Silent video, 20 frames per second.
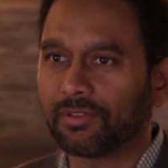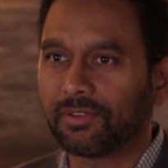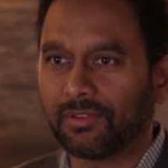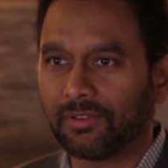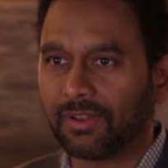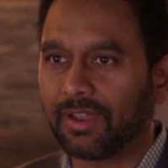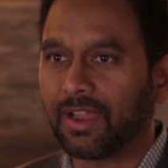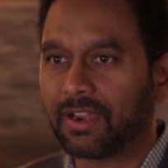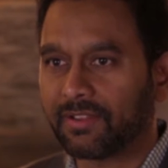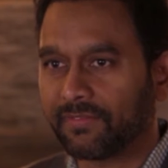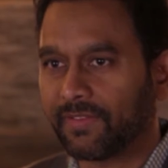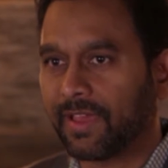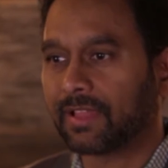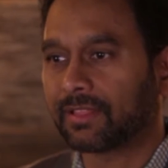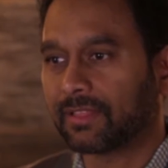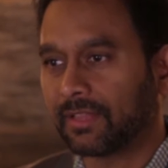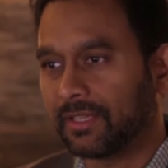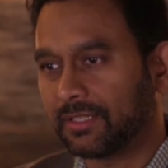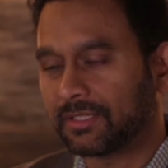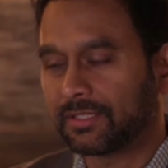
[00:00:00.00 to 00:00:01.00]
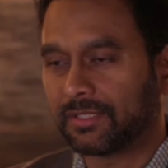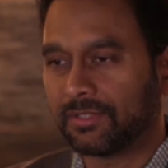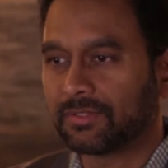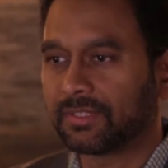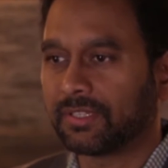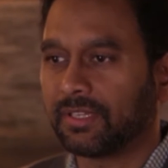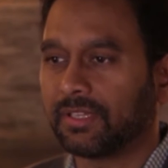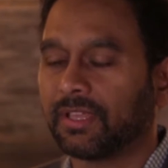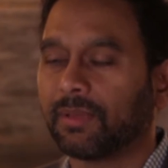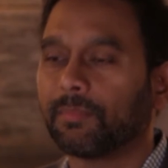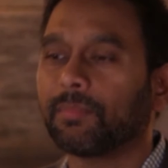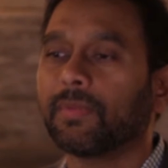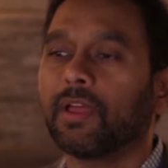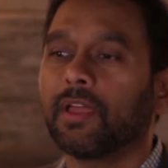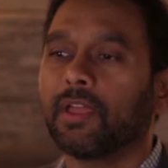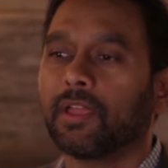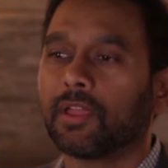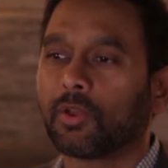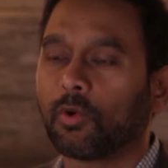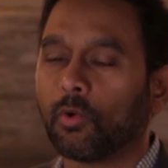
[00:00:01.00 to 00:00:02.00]
A lot of athletes, you see them
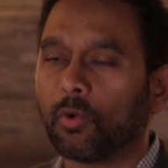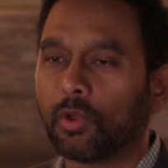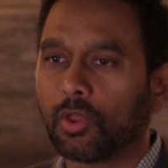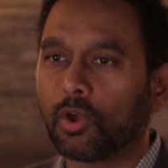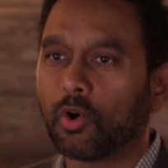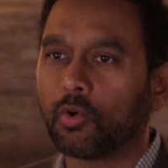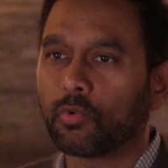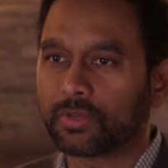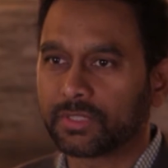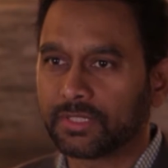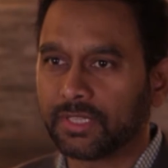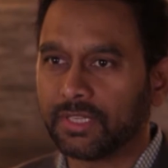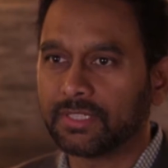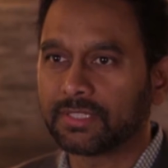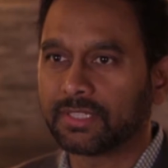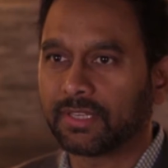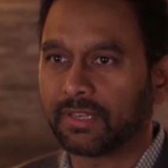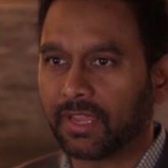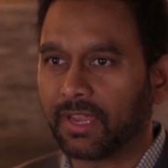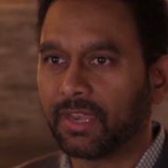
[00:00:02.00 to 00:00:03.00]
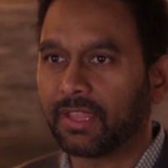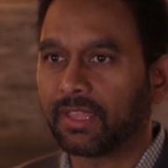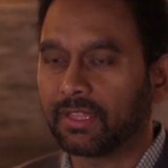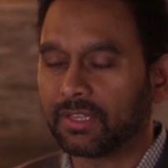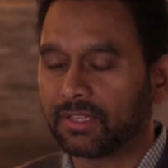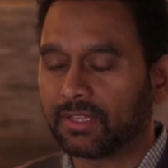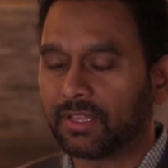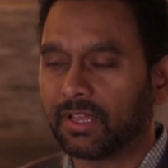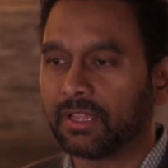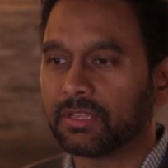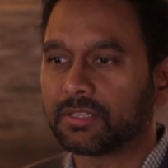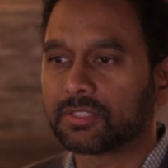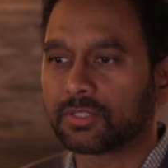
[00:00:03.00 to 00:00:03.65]
going overseas and getting it done.